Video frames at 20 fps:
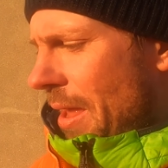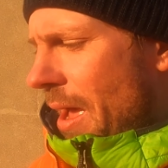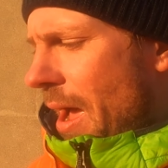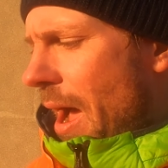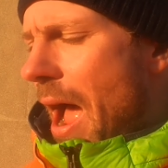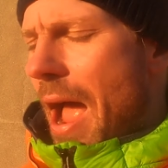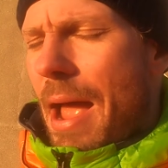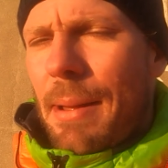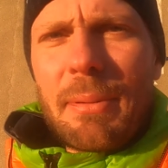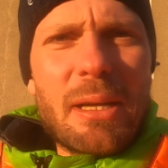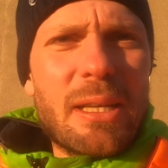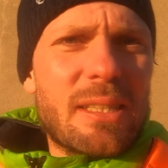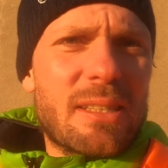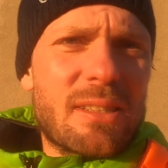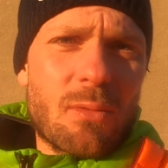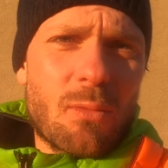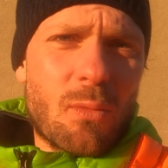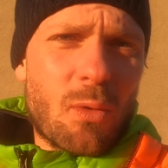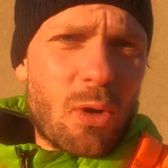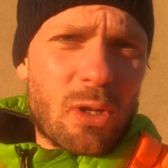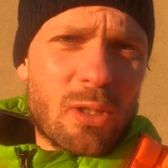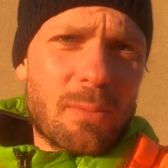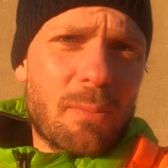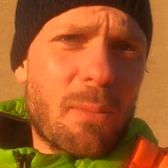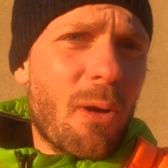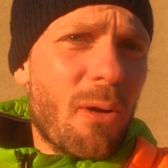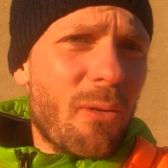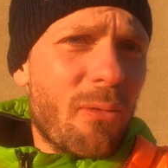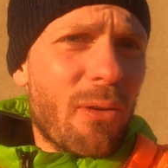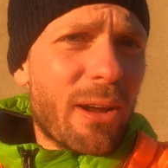IBIS works
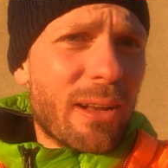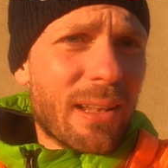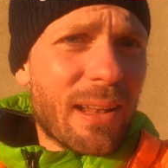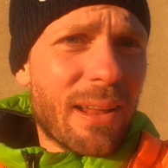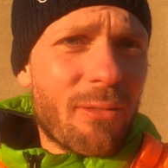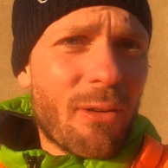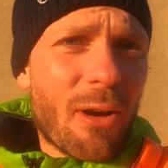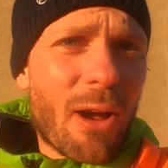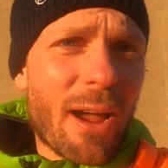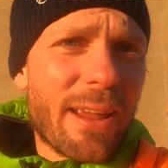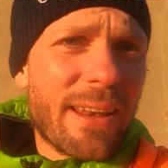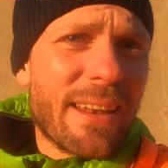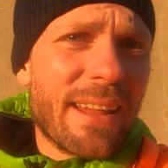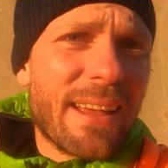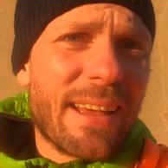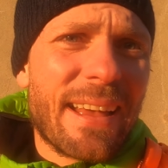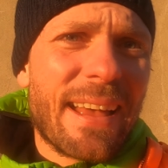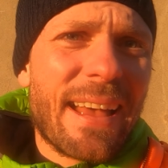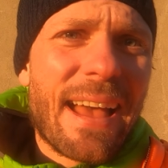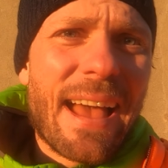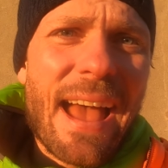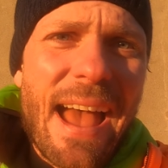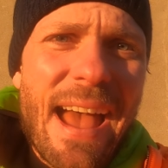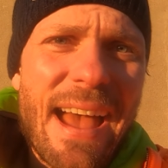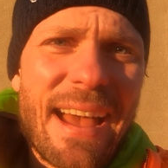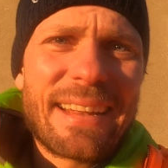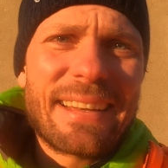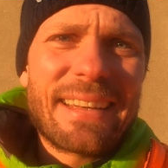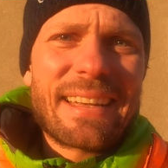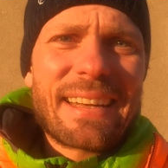perfectly fine,
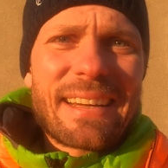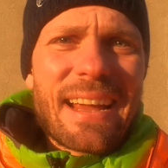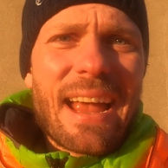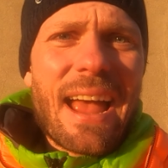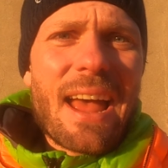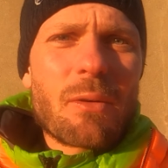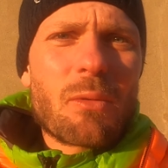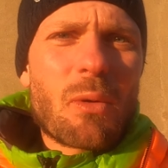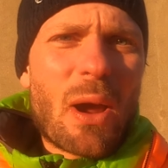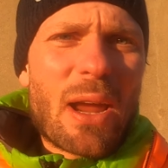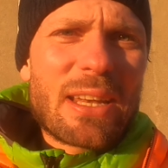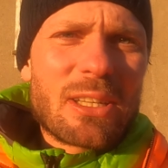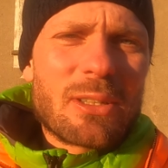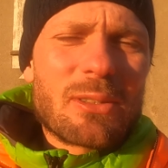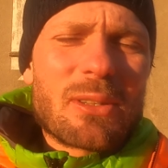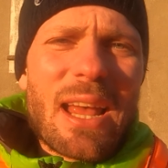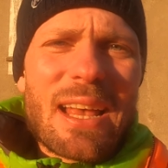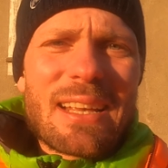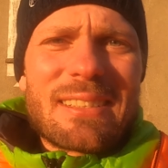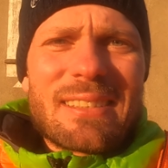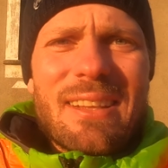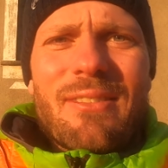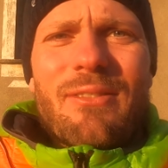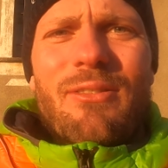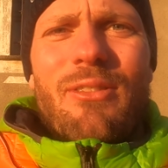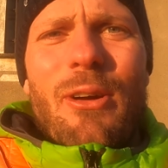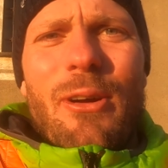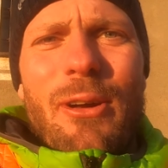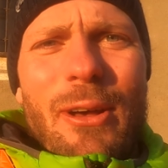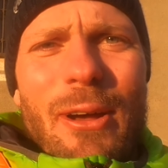and can't wait to test it
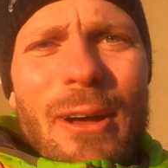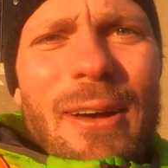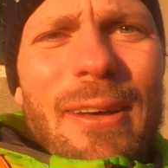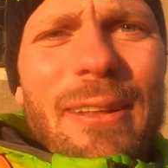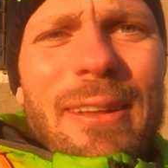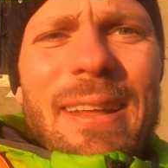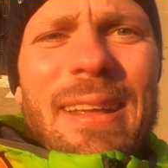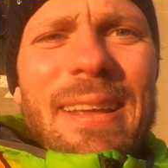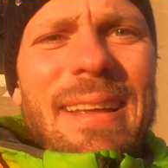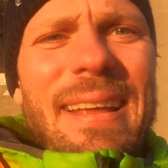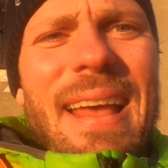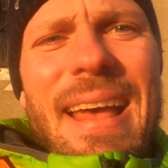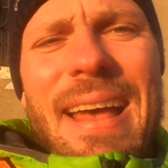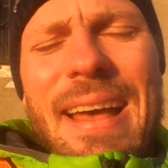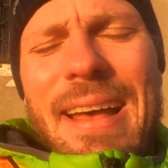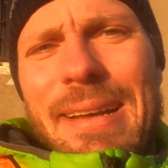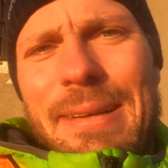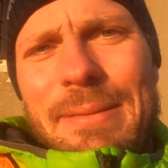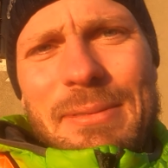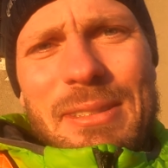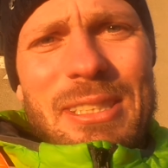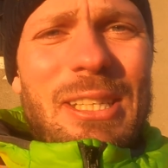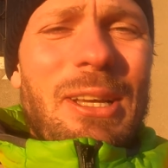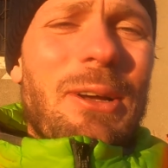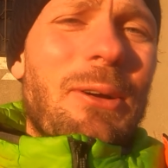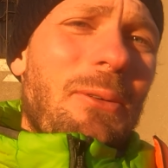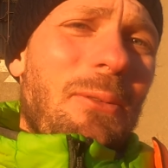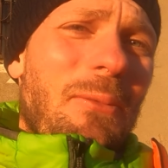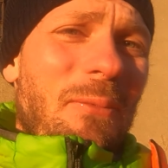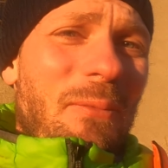further on.
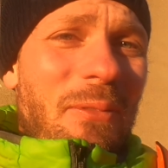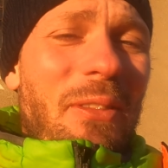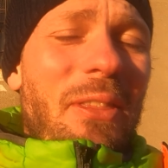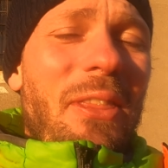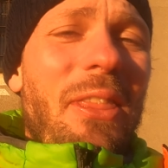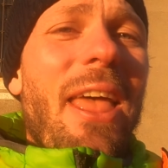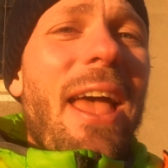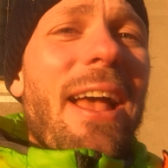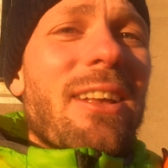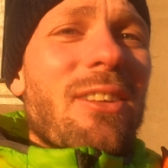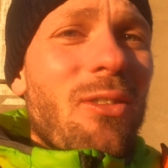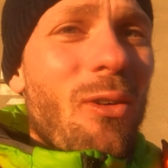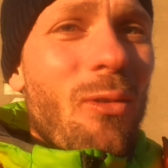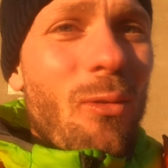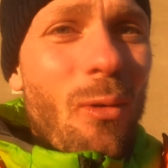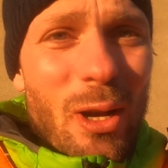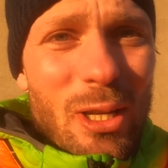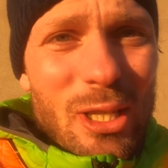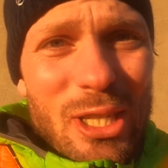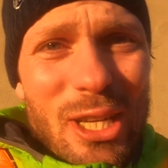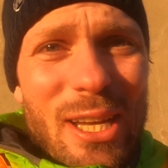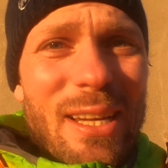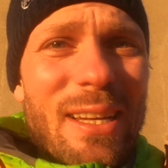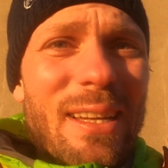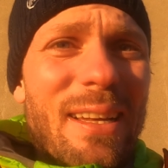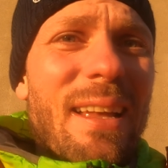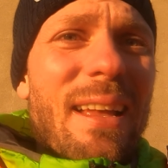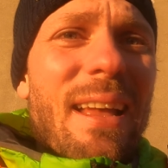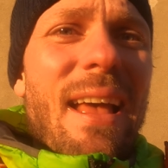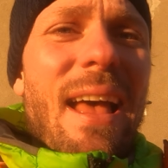So thanks for watching,
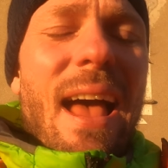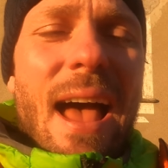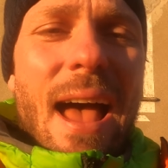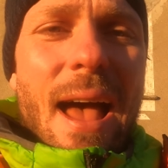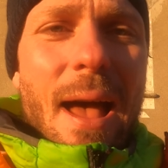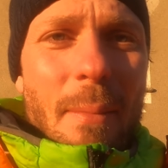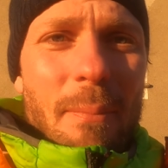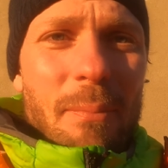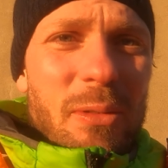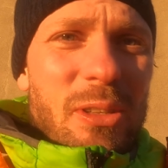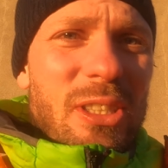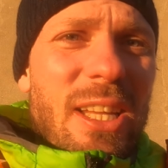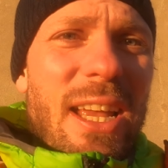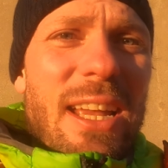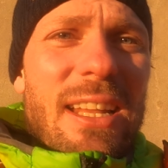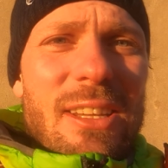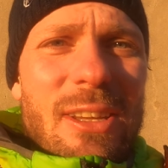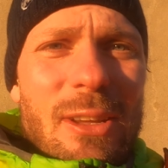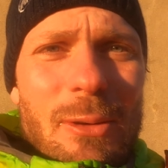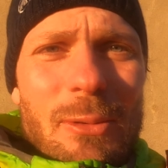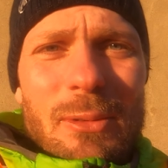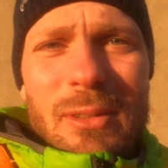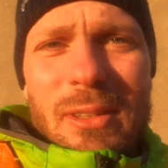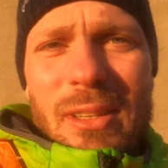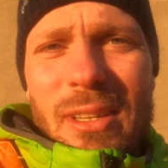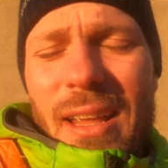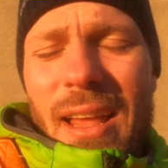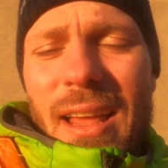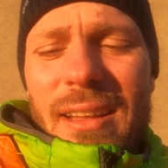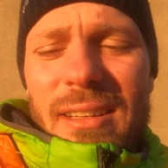stay tuned,
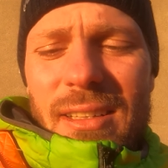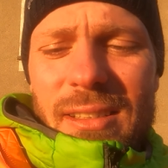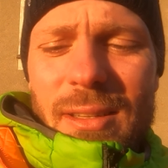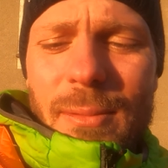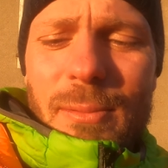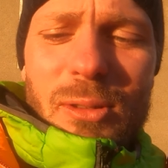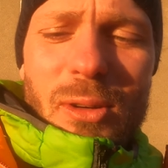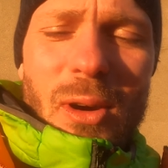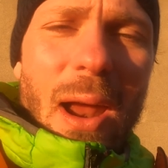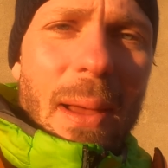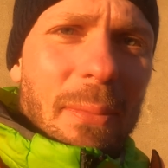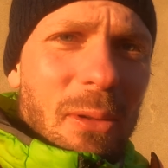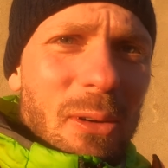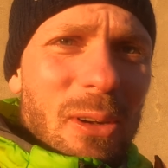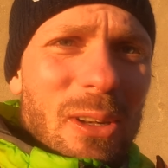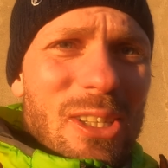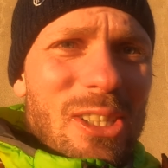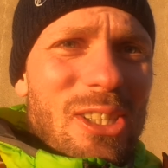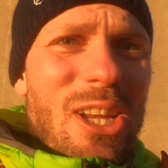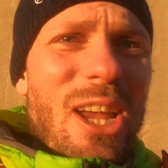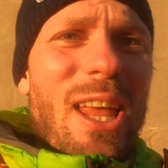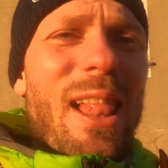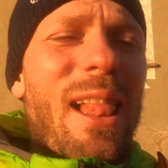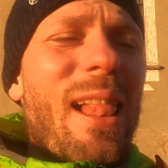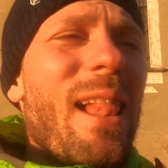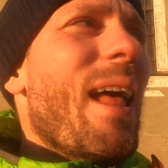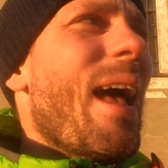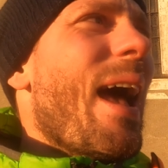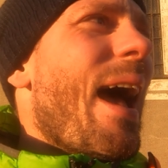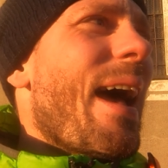subscribe to this
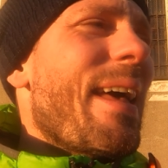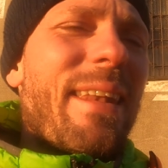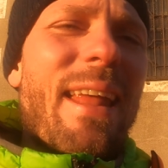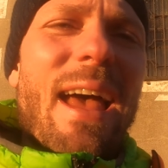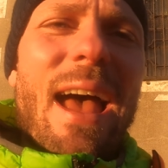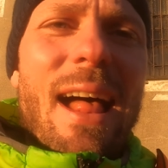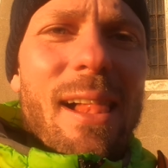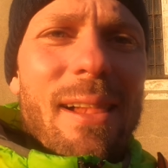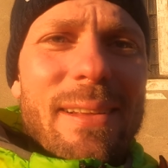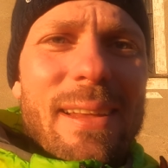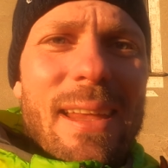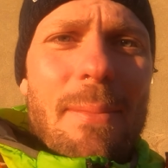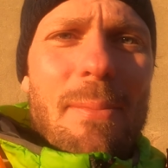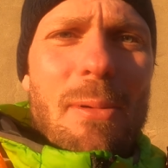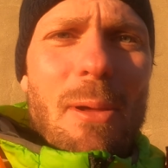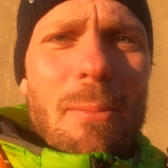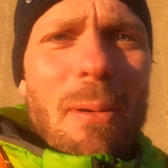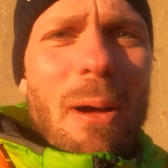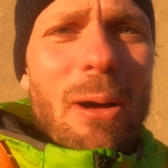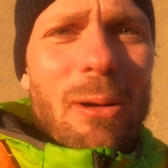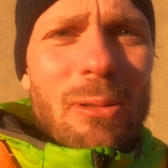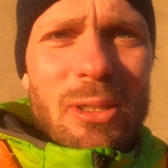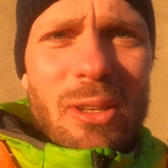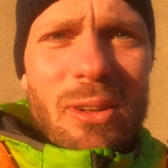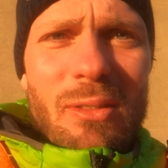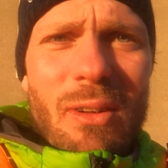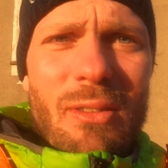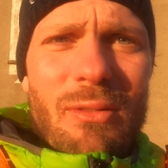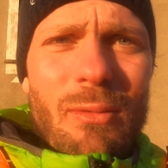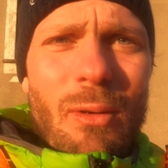channel, and I'll keep you
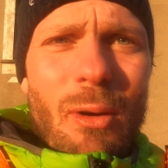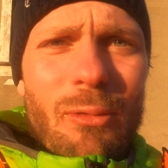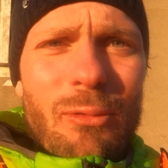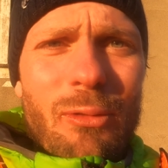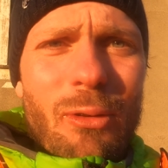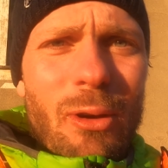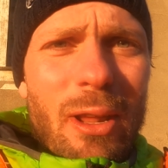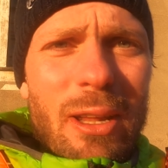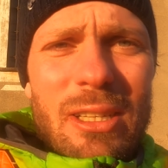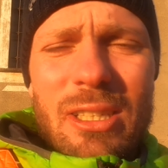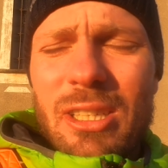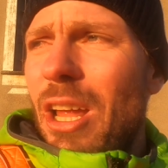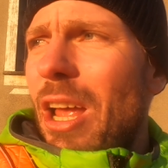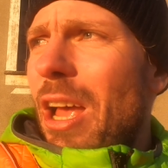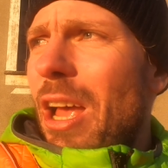posted with more footage,